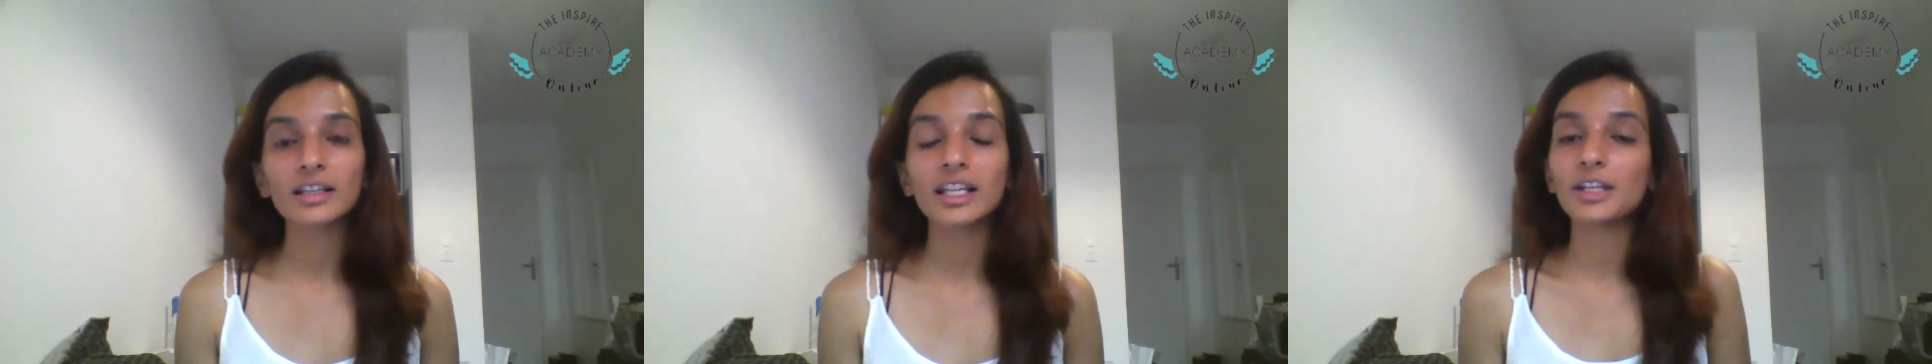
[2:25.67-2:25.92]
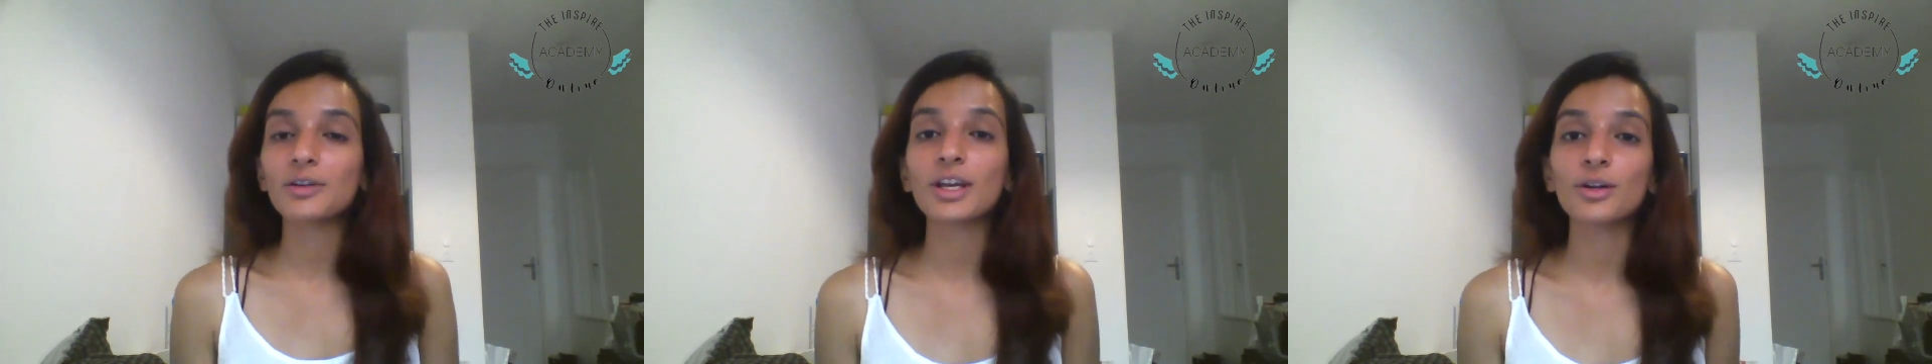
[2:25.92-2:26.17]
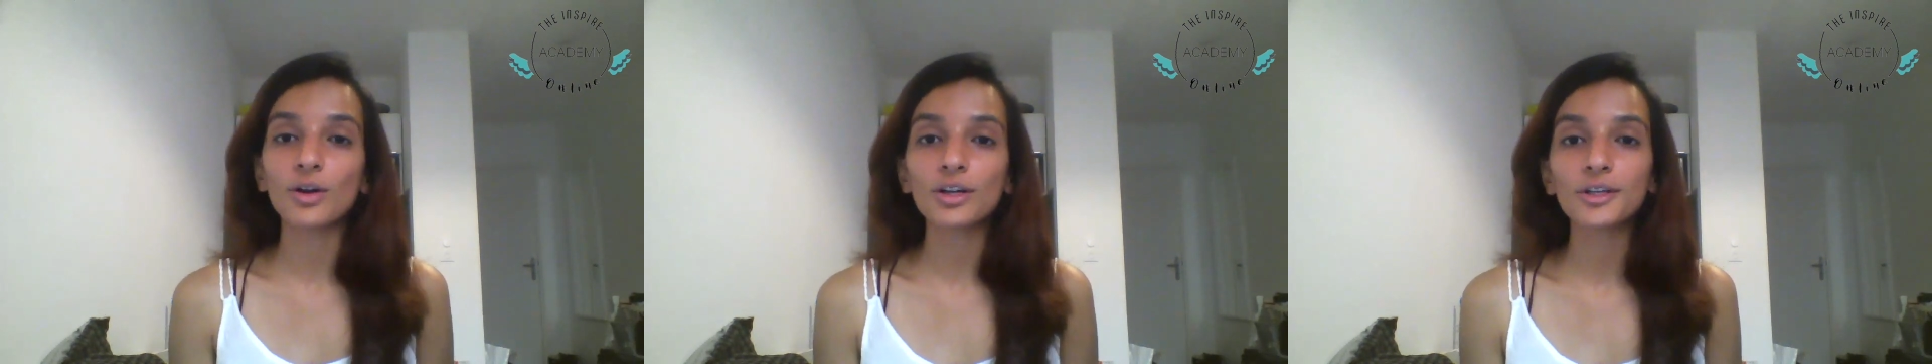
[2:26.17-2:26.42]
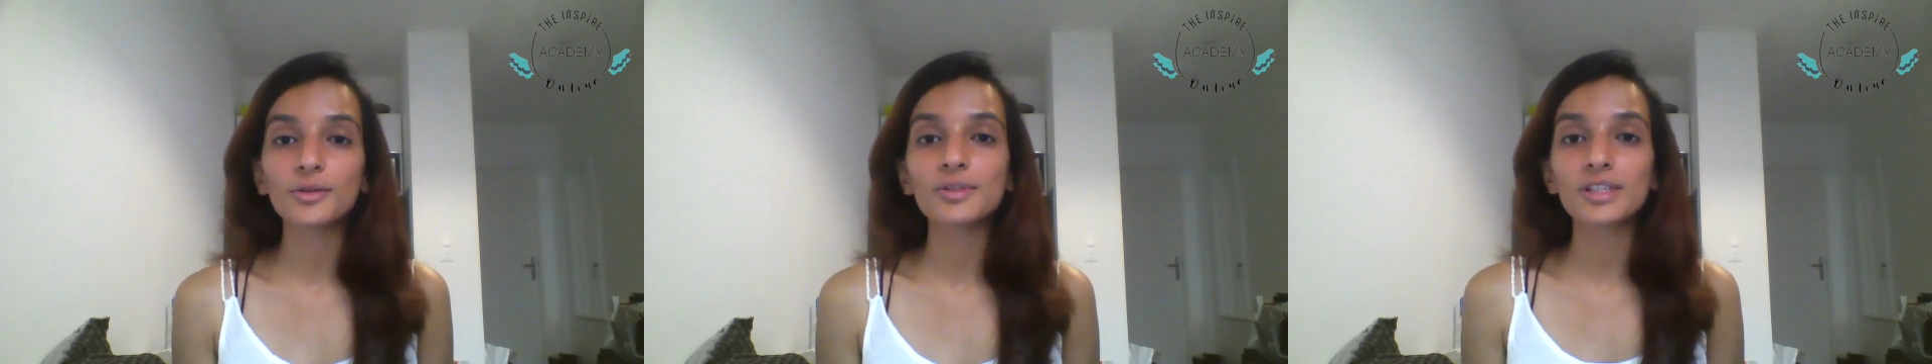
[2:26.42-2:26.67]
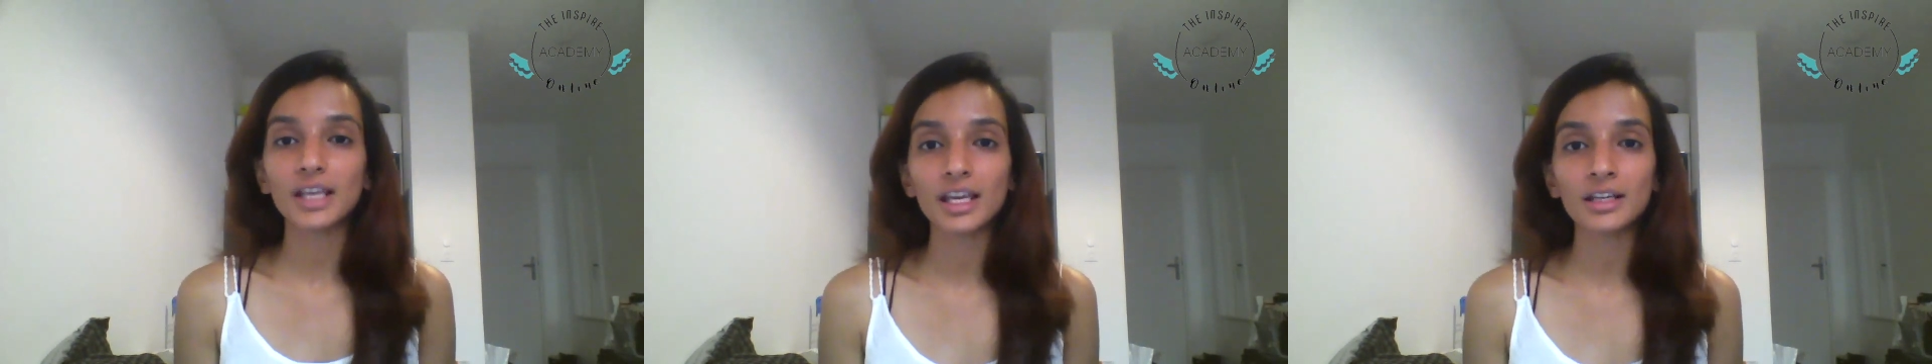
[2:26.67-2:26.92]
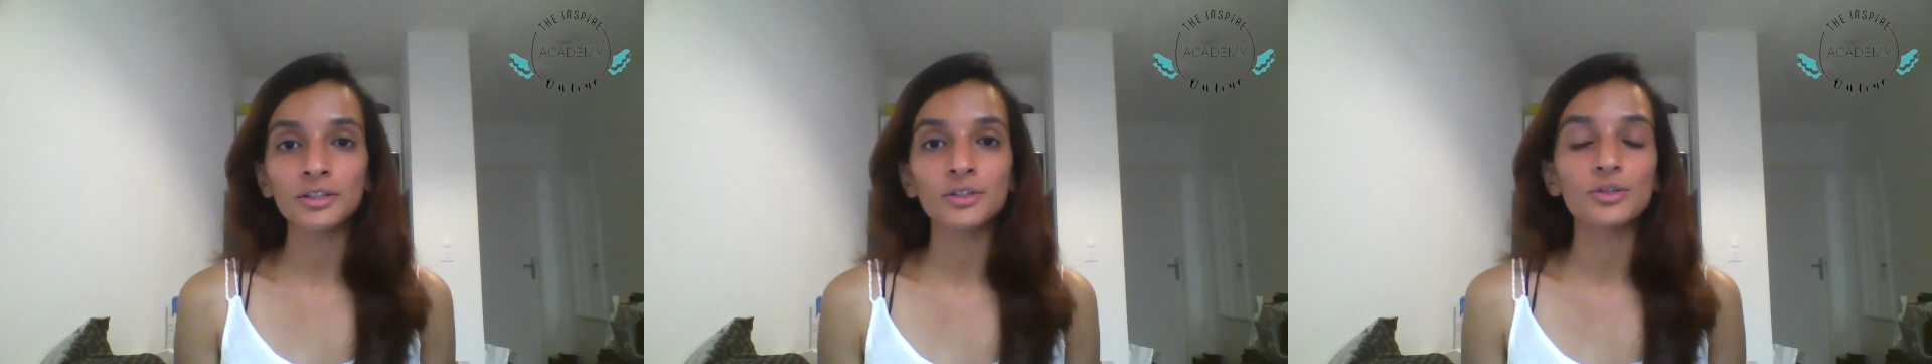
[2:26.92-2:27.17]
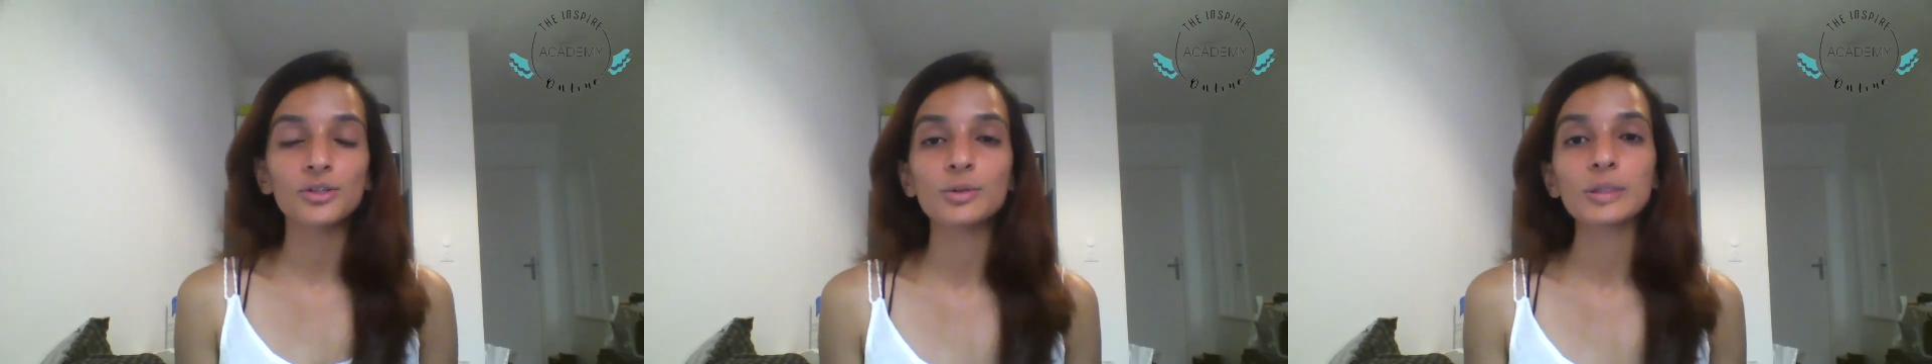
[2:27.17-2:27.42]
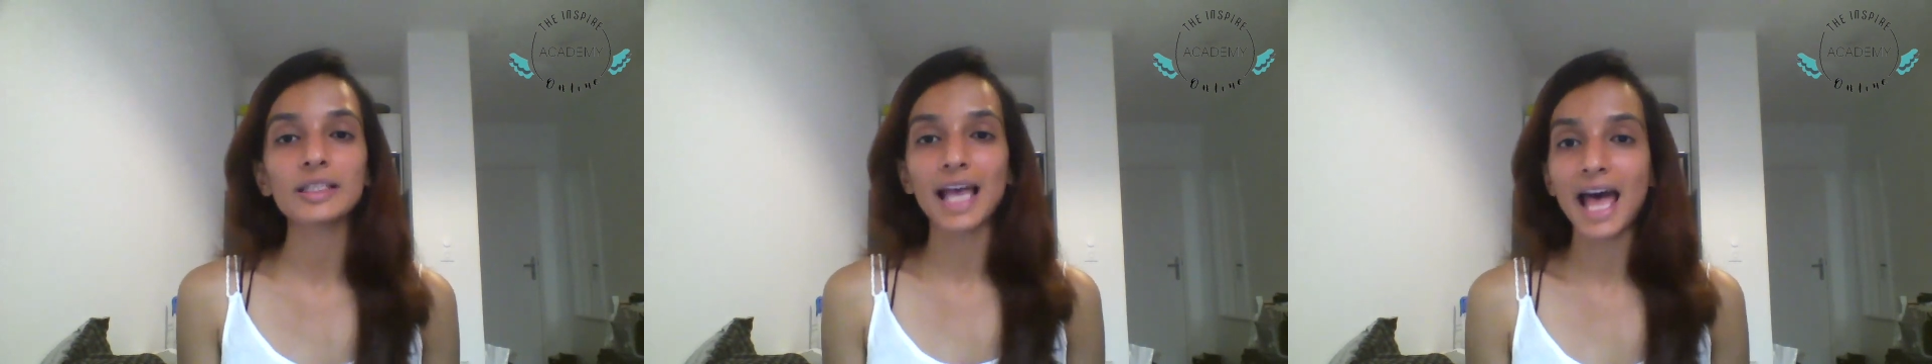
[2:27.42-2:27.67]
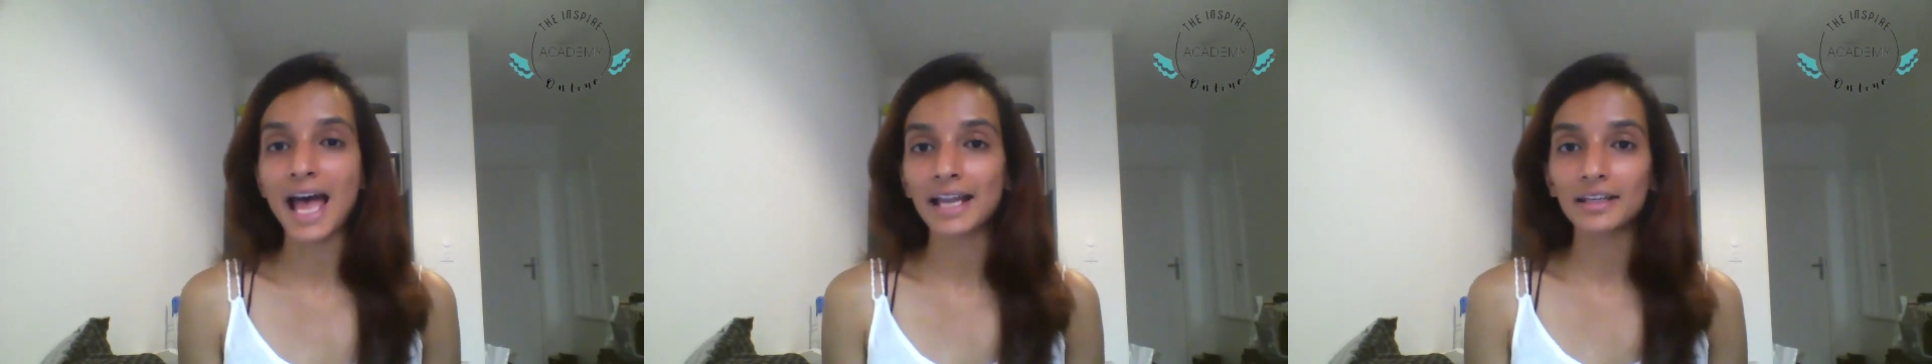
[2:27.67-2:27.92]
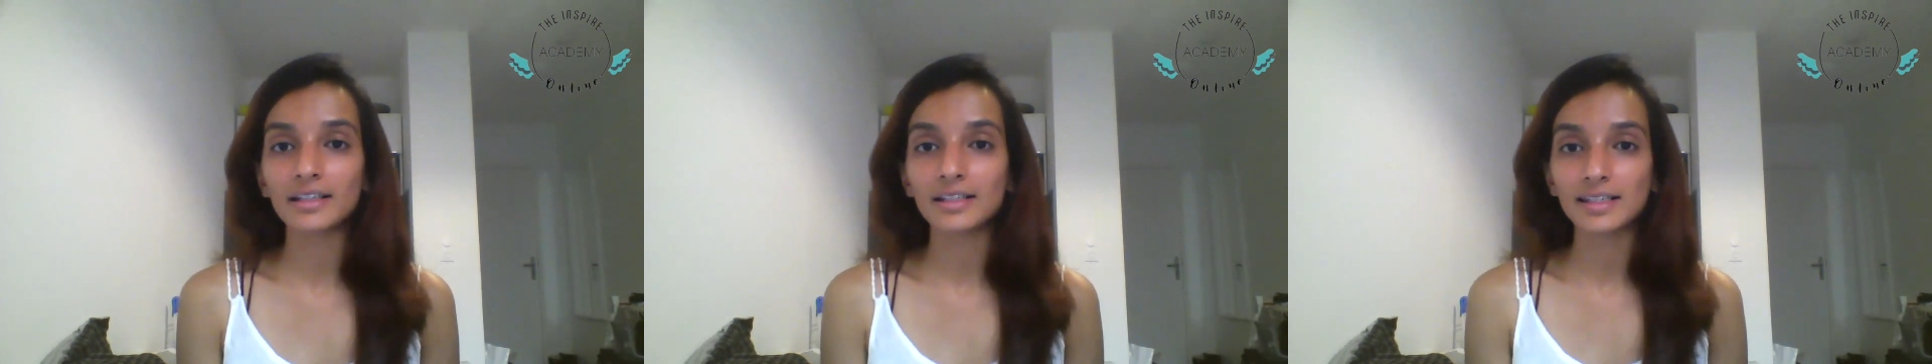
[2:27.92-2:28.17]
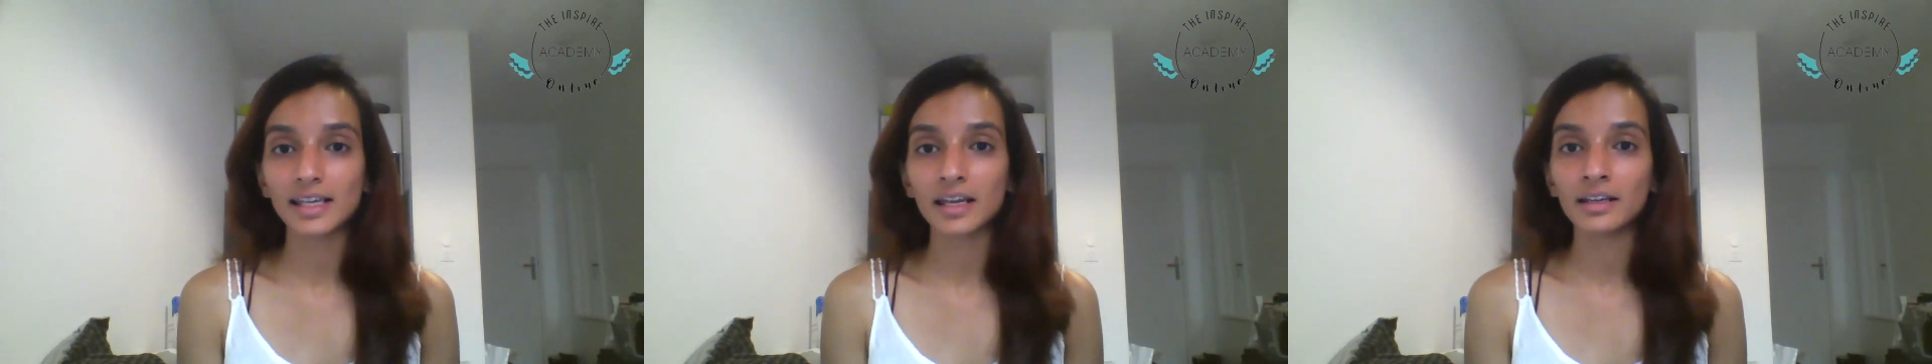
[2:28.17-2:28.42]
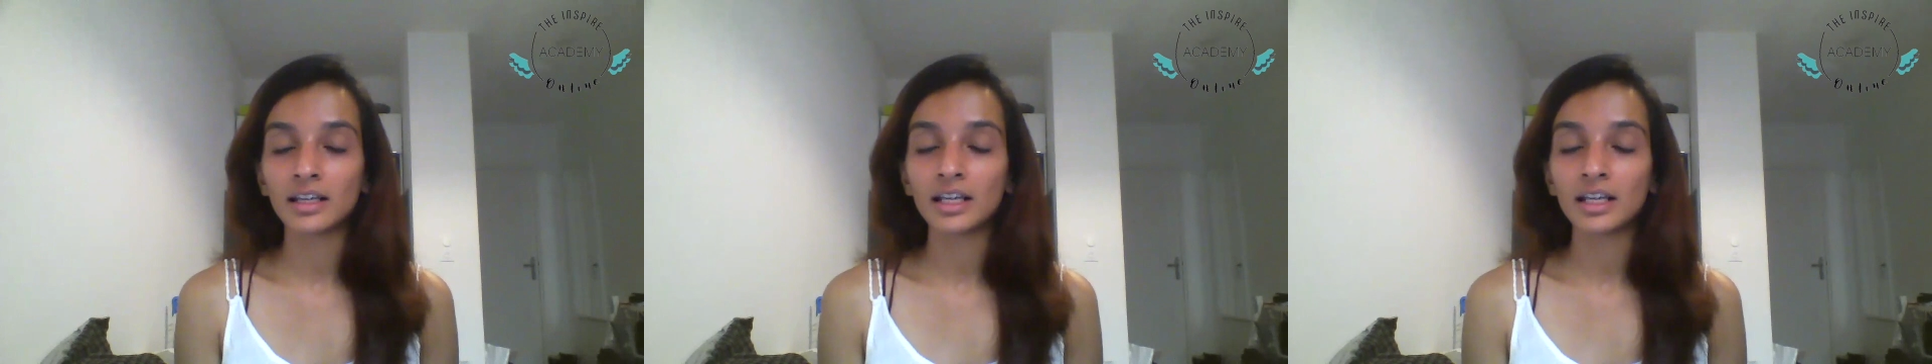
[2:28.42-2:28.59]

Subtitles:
then you cannot use in, you use at instead,